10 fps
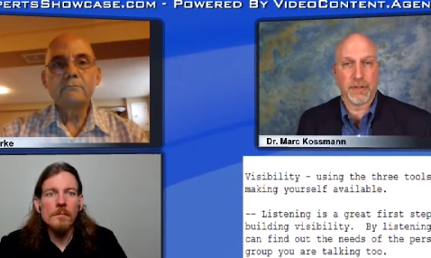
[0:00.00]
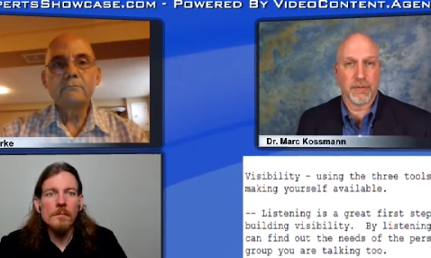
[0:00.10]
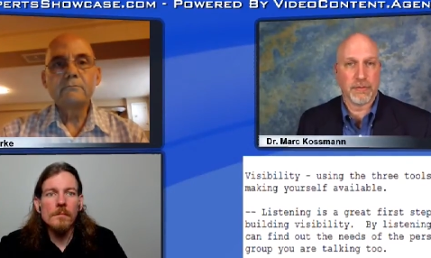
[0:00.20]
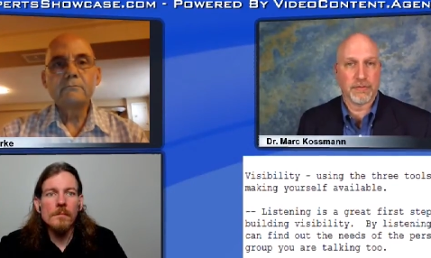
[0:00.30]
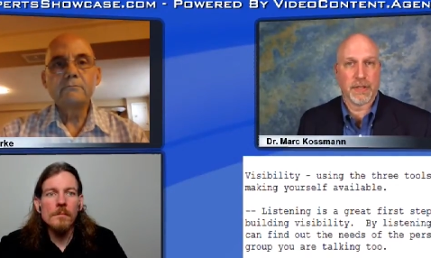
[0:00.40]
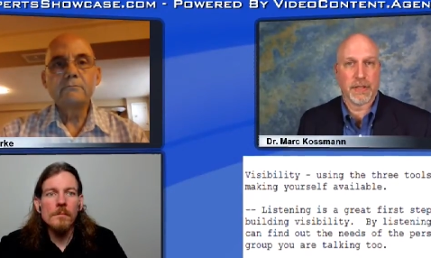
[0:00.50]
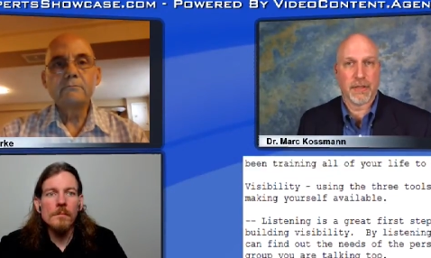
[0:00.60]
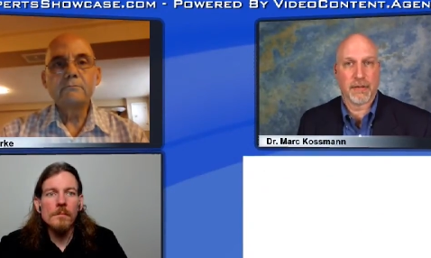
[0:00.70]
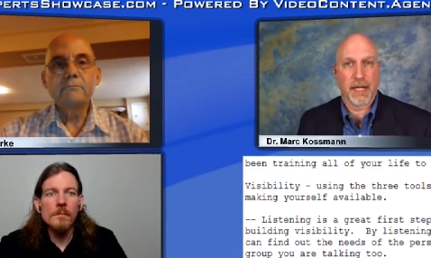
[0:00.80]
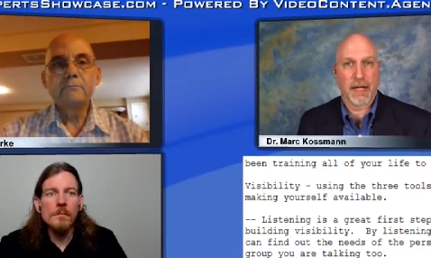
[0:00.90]
Speaker 1: you
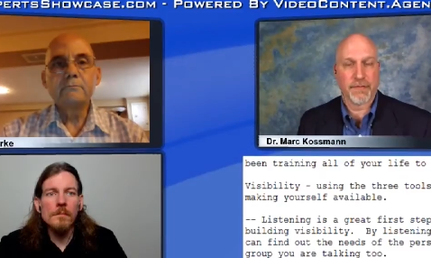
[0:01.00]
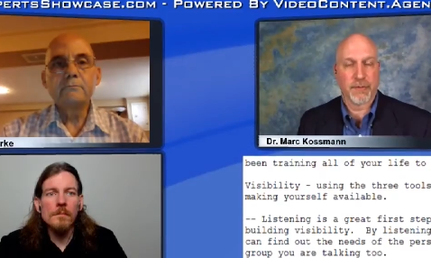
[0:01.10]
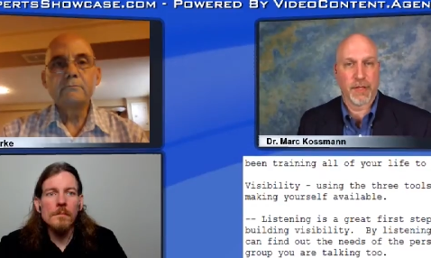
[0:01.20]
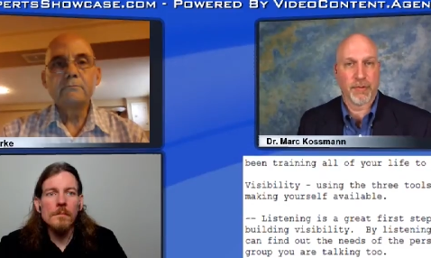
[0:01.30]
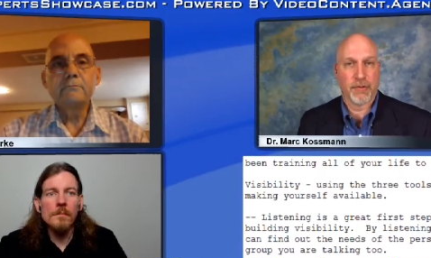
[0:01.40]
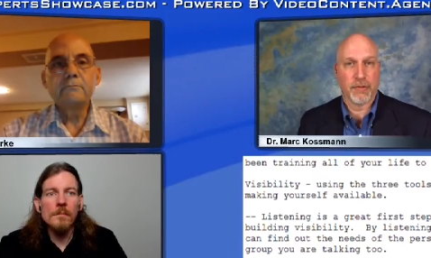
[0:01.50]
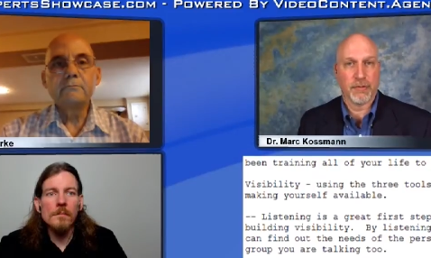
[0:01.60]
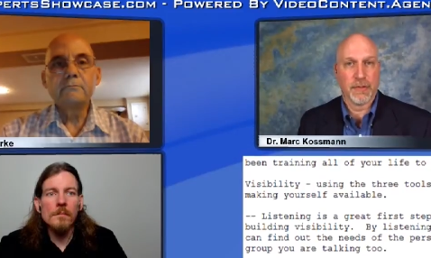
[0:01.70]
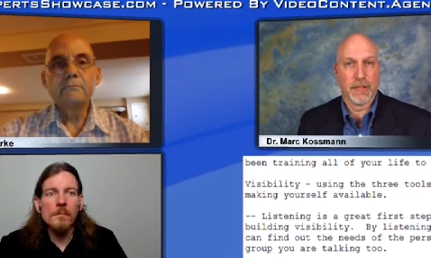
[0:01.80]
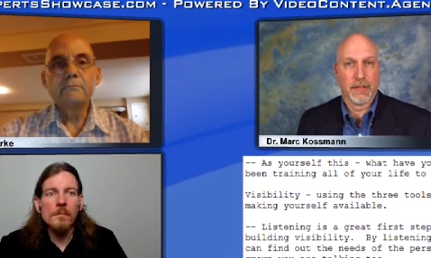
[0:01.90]
uh, have some people who